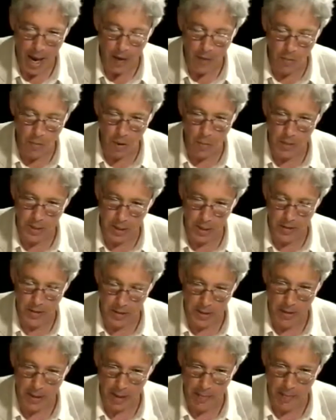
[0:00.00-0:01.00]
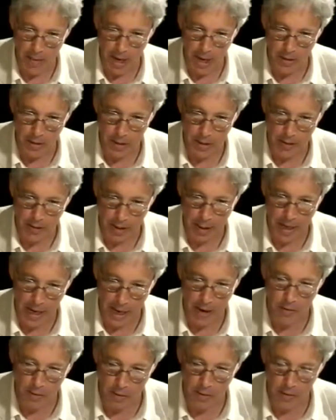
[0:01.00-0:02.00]
And what was interesting about her
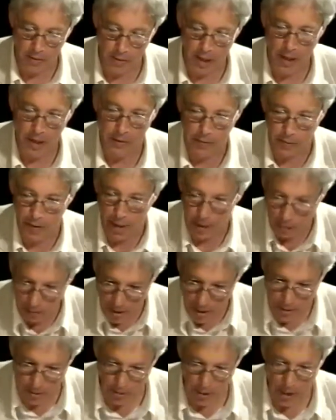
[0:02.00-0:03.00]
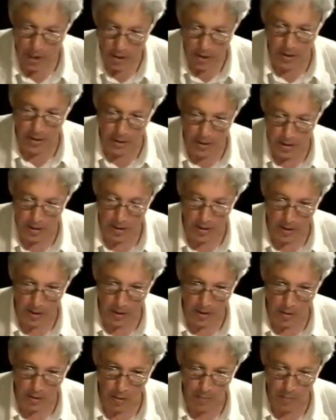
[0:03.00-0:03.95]
account of kind of like race relations,